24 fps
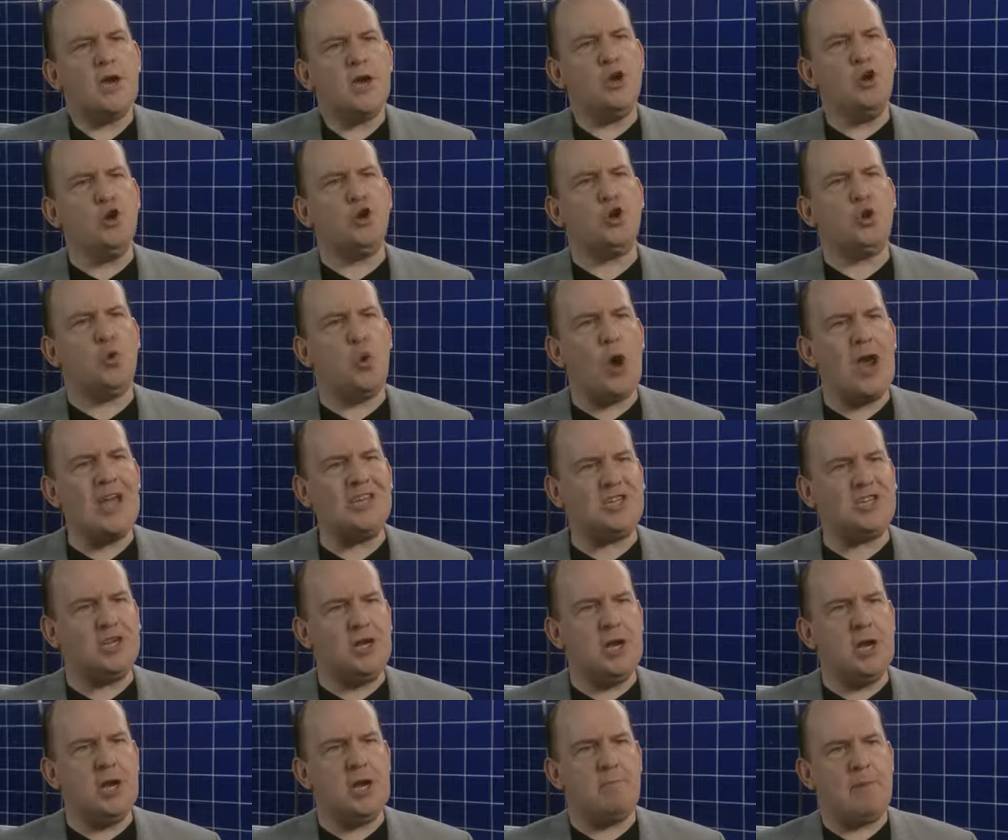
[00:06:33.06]
Are you
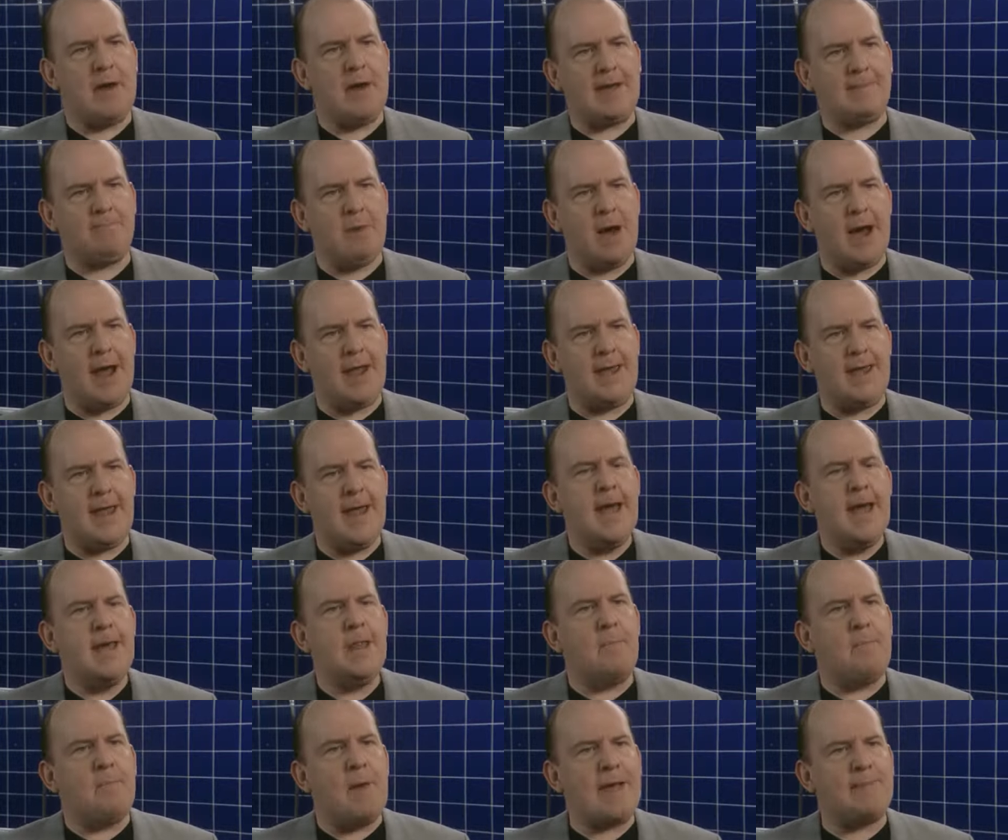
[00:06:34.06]
questioning the big man?
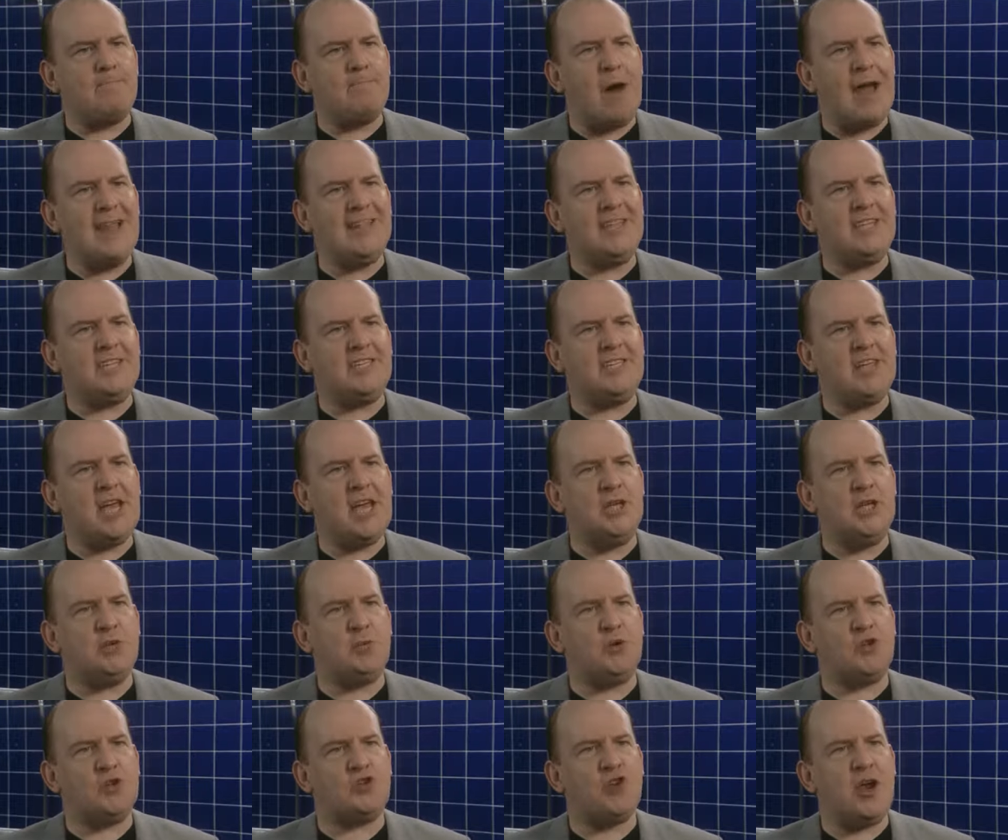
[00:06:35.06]
The big man
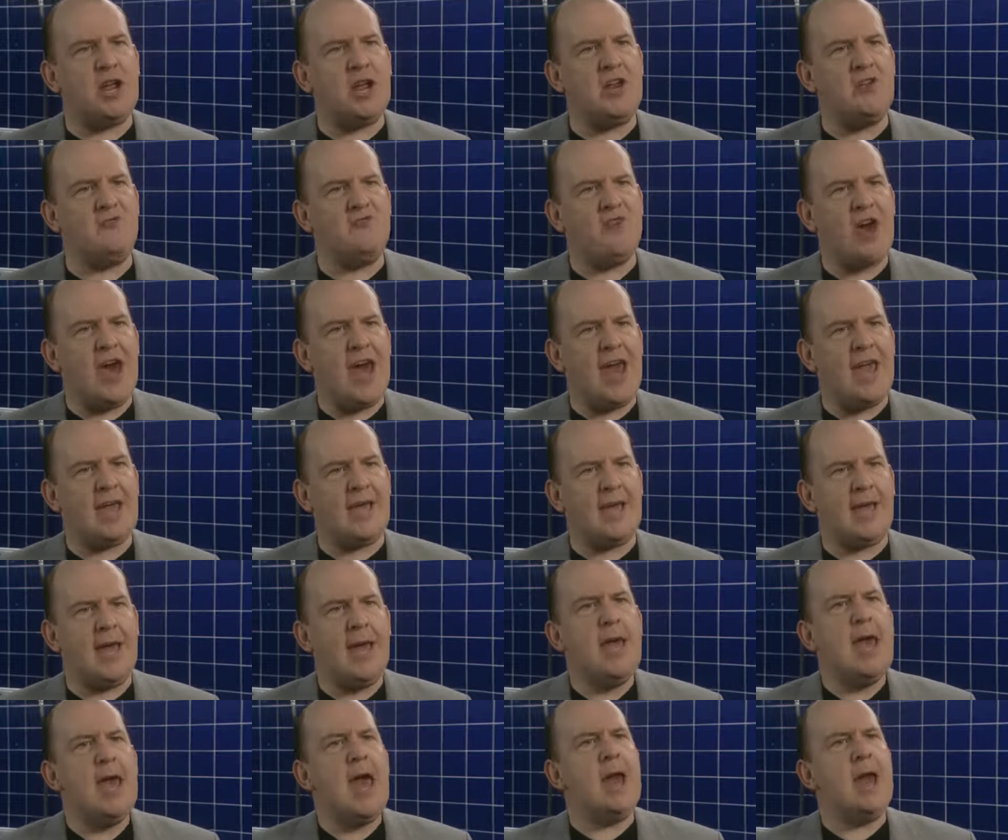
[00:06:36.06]
decides what's right and wrong,